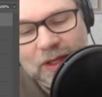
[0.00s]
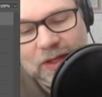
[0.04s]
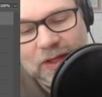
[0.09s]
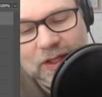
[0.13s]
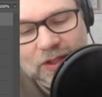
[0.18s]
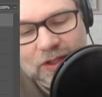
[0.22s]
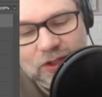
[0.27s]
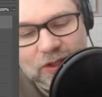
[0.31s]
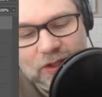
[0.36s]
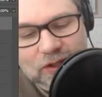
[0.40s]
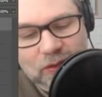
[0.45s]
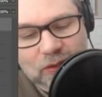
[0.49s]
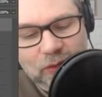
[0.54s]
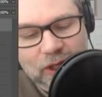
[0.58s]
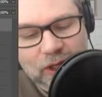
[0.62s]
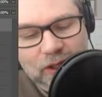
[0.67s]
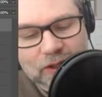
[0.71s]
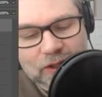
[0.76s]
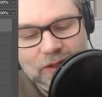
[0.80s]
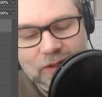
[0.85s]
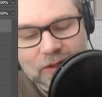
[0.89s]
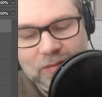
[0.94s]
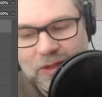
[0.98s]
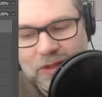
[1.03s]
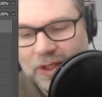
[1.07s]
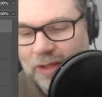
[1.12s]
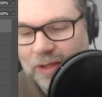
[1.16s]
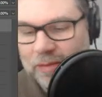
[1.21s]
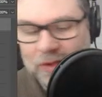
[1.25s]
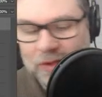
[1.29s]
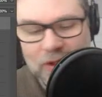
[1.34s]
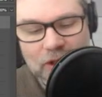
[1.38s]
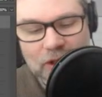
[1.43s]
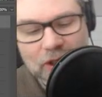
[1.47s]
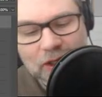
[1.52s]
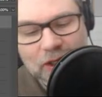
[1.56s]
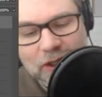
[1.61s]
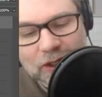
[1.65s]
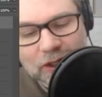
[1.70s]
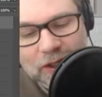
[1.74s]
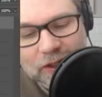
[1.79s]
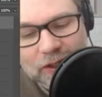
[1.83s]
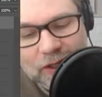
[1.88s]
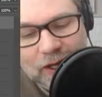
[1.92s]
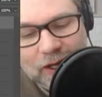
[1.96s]
That's just the way it is sometimes.
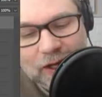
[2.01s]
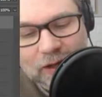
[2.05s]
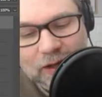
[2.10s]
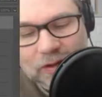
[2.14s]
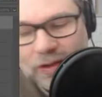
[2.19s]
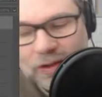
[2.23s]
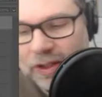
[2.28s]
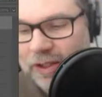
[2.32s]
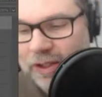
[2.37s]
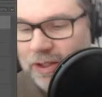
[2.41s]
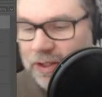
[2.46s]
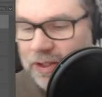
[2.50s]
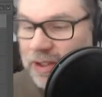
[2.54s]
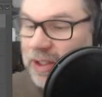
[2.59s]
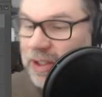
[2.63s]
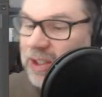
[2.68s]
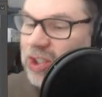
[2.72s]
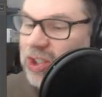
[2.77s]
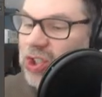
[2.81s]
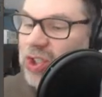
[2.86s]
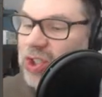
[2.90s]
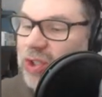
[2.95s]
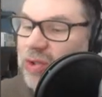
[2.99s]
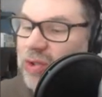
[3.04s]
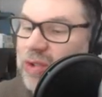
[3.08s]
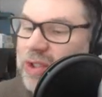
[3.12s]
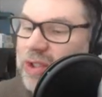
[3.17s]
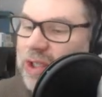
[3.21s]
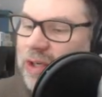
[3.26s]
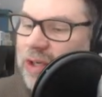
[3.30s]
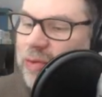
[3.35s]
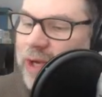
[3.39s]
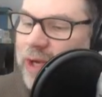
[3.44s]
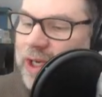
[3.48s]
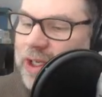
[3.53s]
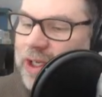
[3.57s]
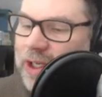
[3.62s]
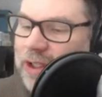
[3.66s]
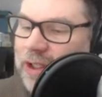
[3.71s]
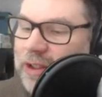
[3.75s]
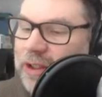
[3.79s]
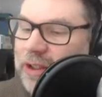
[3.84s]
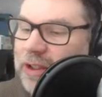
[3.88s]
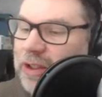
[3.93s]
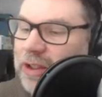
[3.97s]
Now let's choose a red
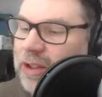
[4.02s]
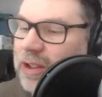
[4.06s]
color